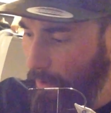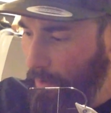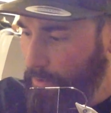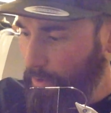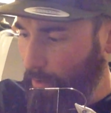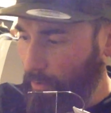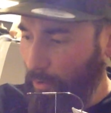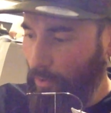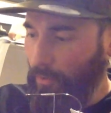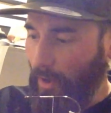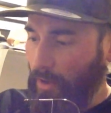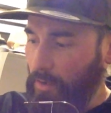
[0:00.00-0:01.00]
So all
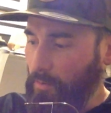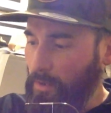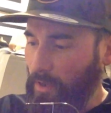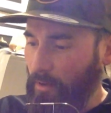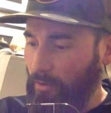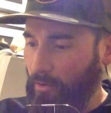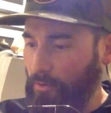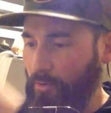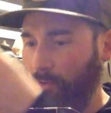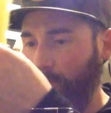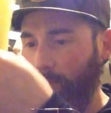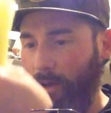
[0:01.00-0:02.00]
the Dyckers
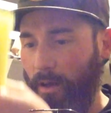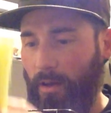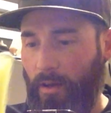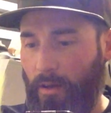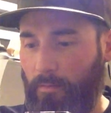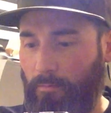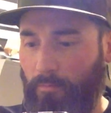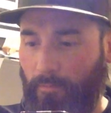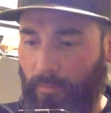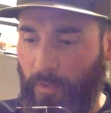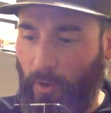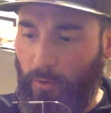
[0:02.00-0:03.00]
materials,
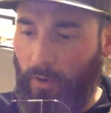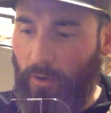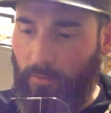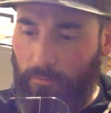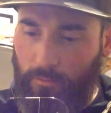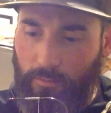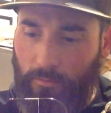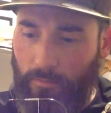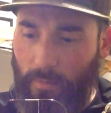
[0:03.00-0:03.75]
they don't come